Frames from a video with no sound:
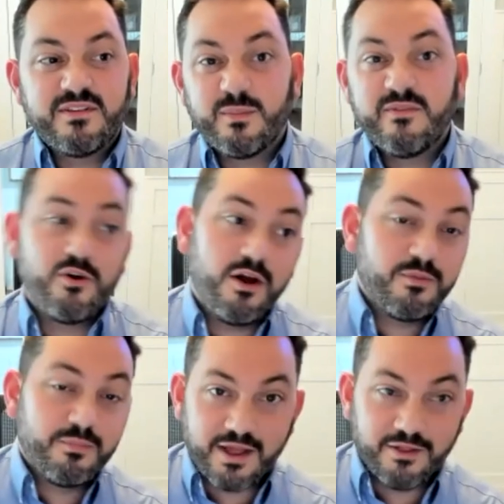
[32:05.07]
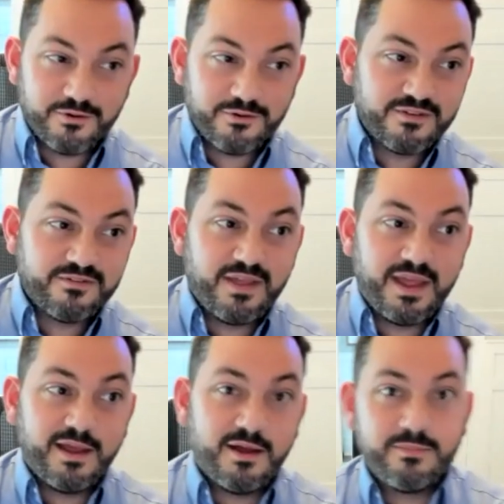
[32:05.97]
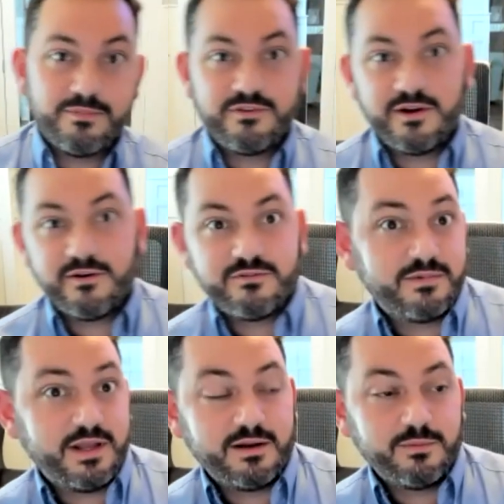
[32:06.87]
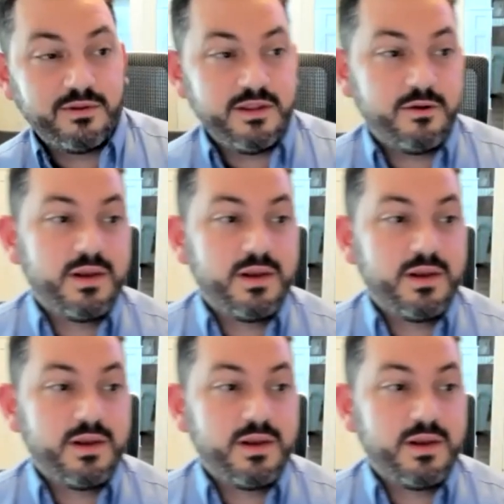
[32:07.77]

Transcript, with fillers: some of your other mailers if they help share some data with you.